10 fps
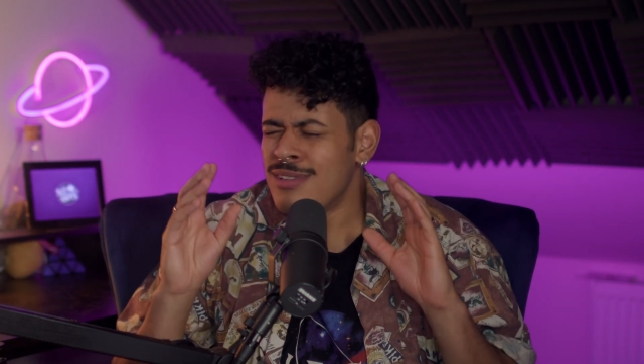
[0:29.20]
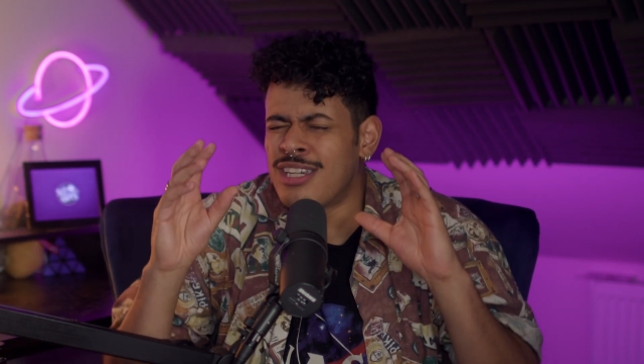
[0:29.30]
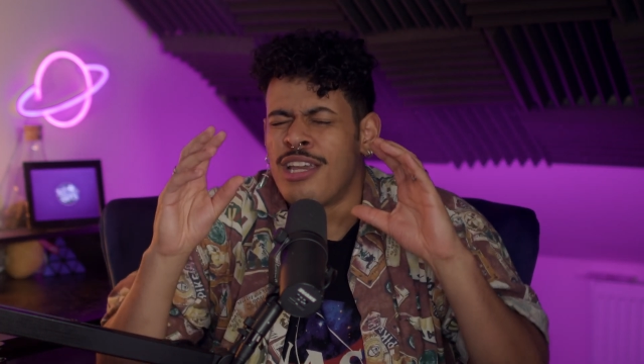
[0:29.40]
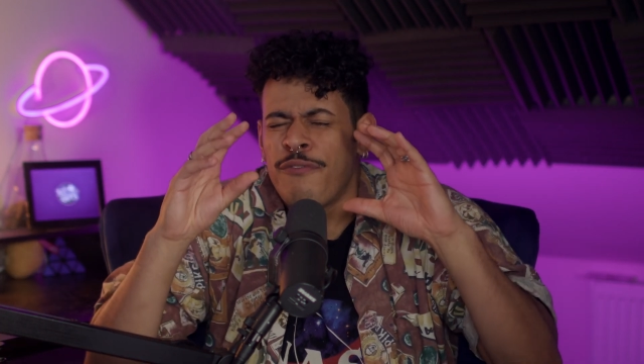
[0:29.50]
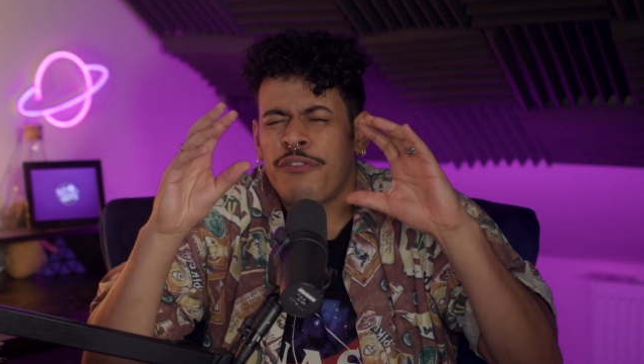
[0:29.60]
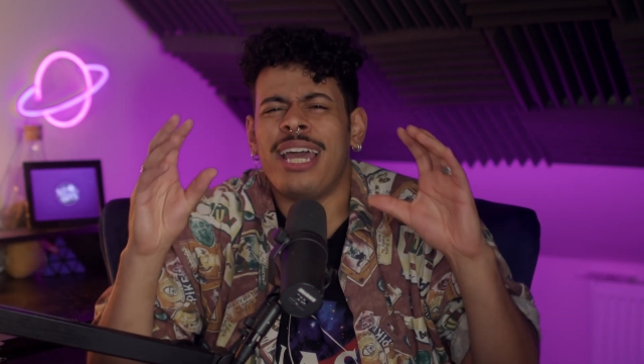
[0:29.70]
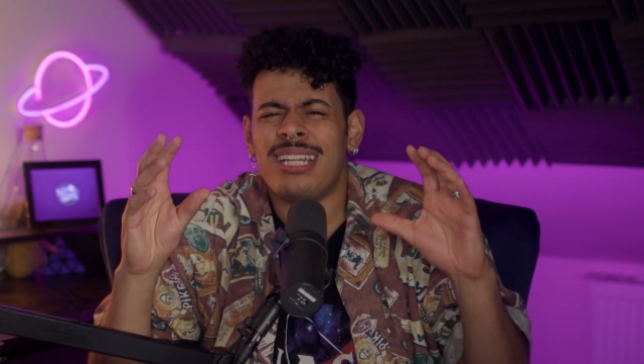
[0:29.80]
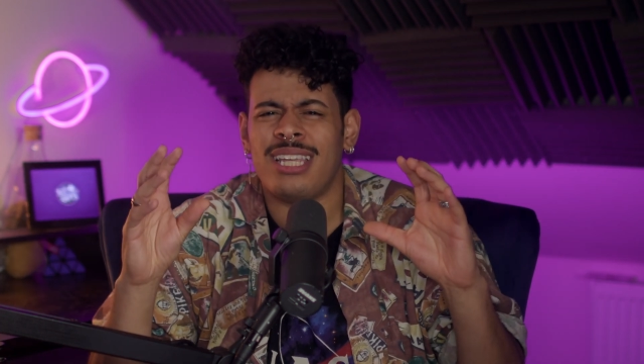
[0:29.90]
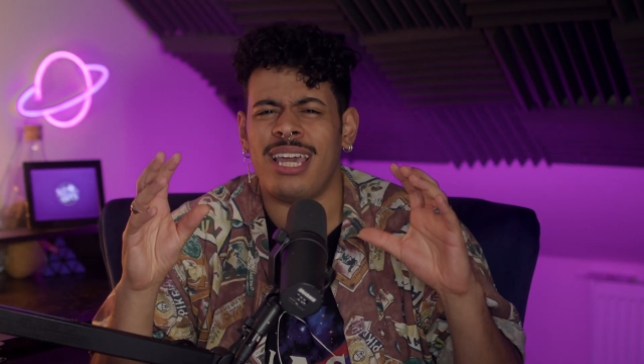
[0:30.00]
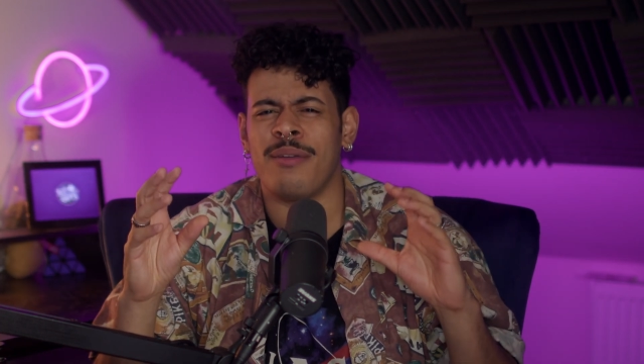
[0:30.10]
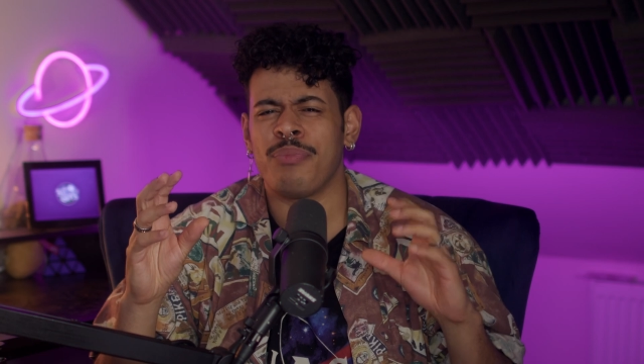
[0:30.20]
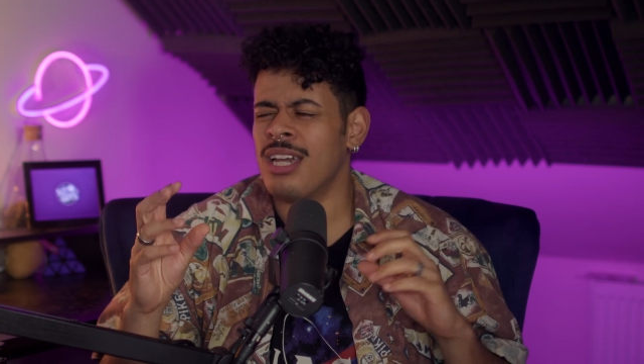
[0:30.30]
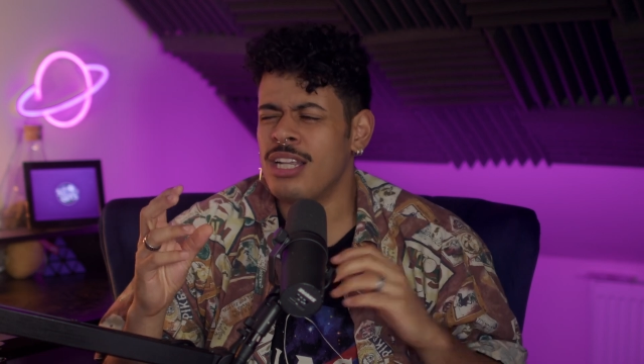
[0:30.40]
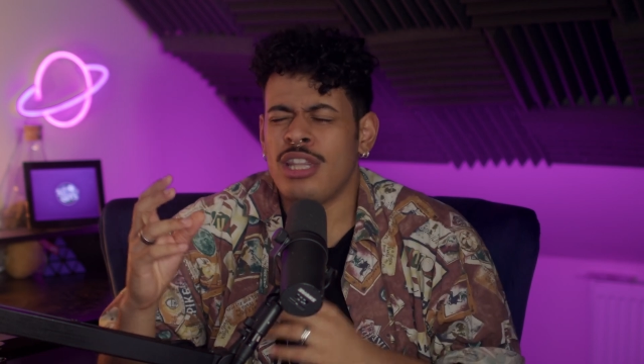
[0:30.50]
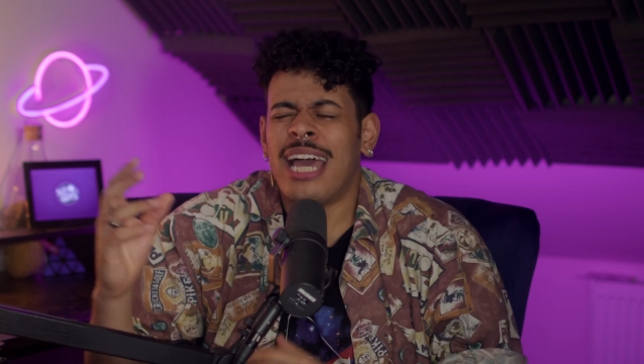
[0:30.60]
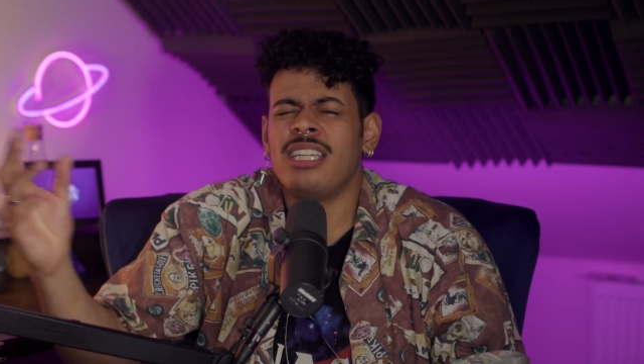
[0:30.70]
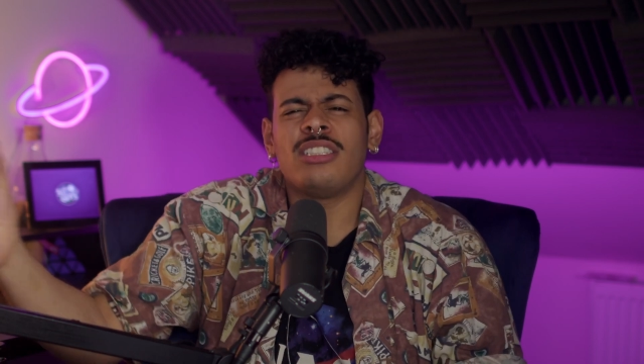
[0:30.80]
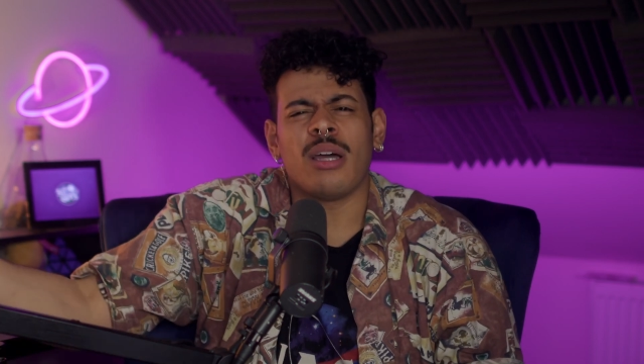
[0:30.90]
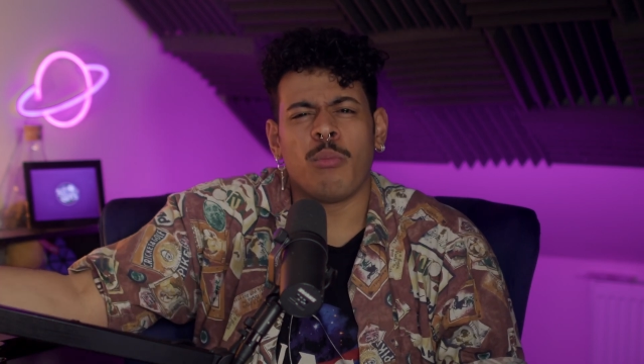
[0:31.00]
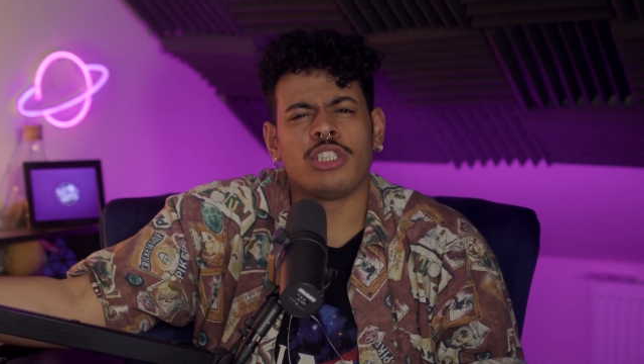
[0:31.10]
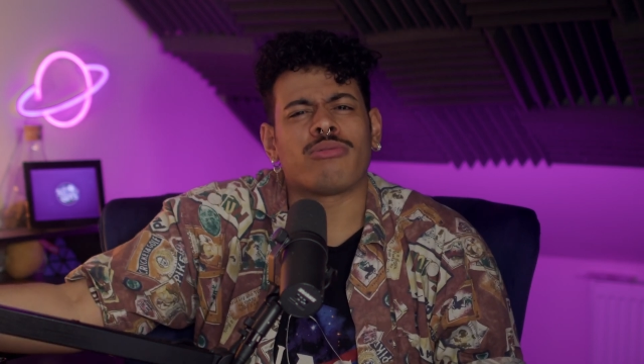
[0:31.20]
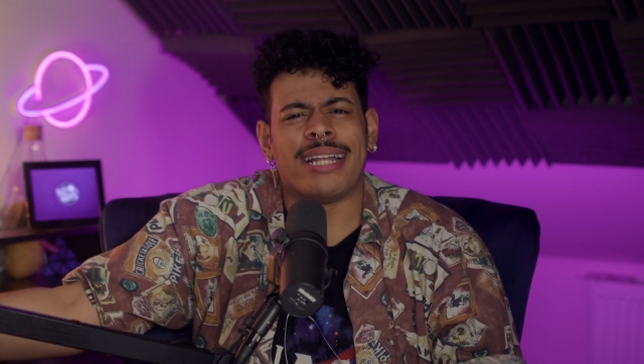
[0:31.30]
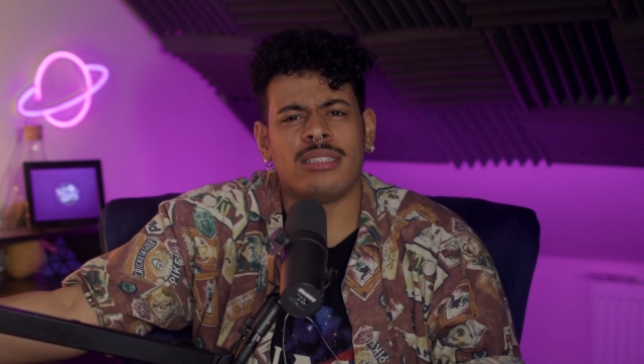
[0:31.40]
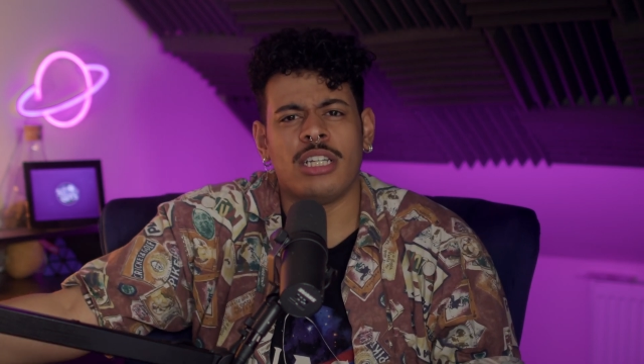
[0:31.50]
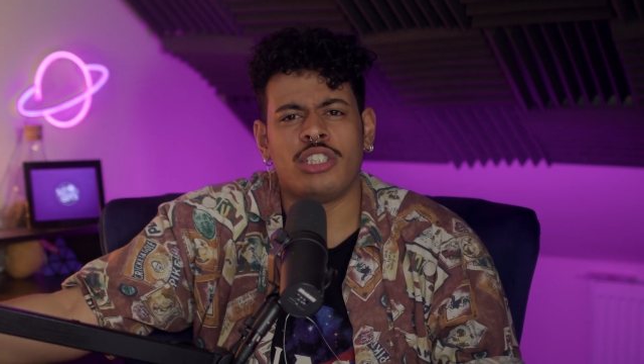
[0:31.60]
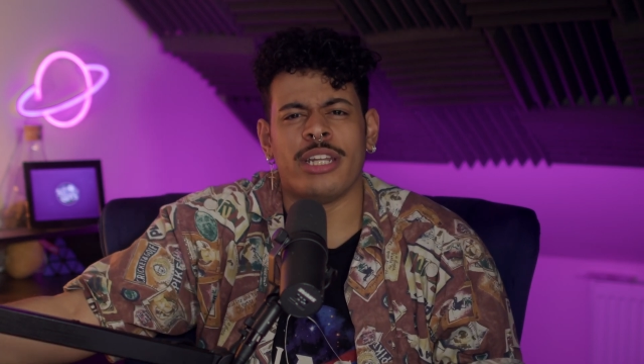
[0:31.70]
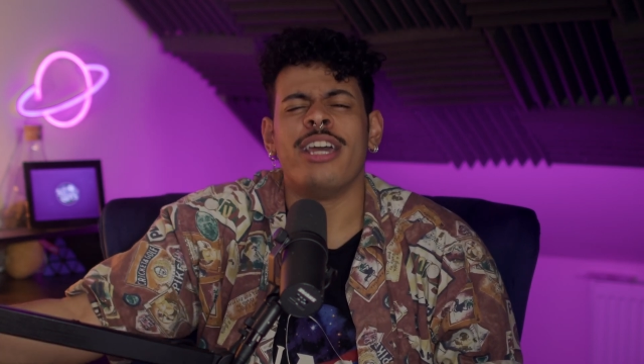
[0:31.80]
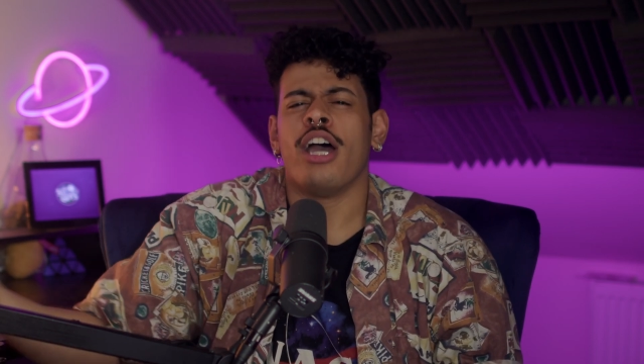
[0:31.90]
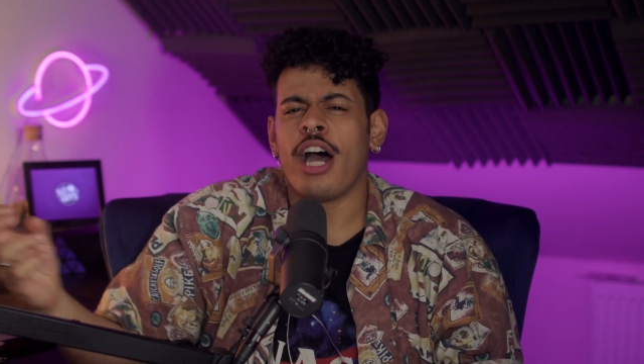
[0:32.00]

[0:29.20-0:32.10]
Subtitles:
Conflating letting someone transition,